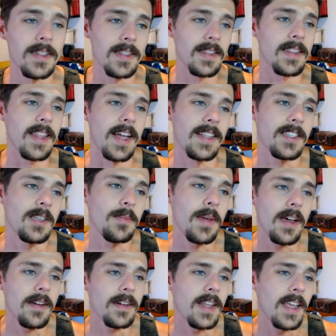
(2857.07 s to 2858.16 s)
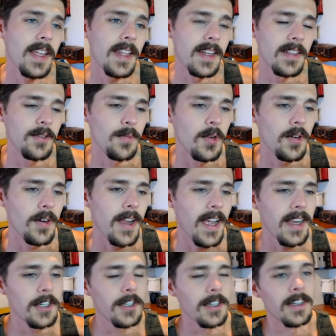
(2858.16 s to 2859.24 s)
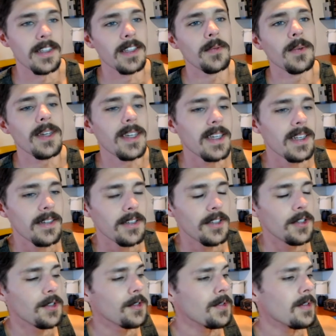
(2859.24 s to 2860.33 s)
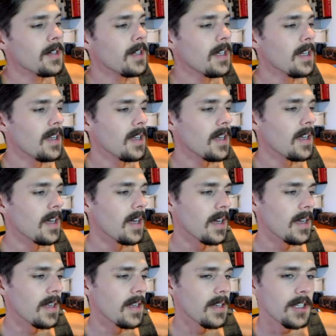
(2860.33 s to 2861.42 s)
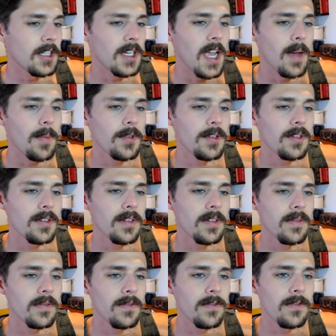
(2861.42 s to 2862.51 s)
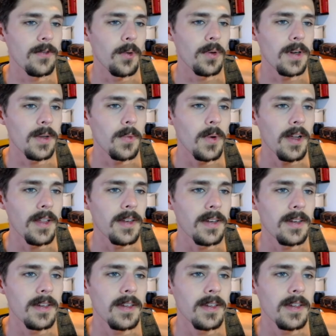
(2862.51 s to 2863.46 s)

that's about it. It's more action, and then we get into chapter 41.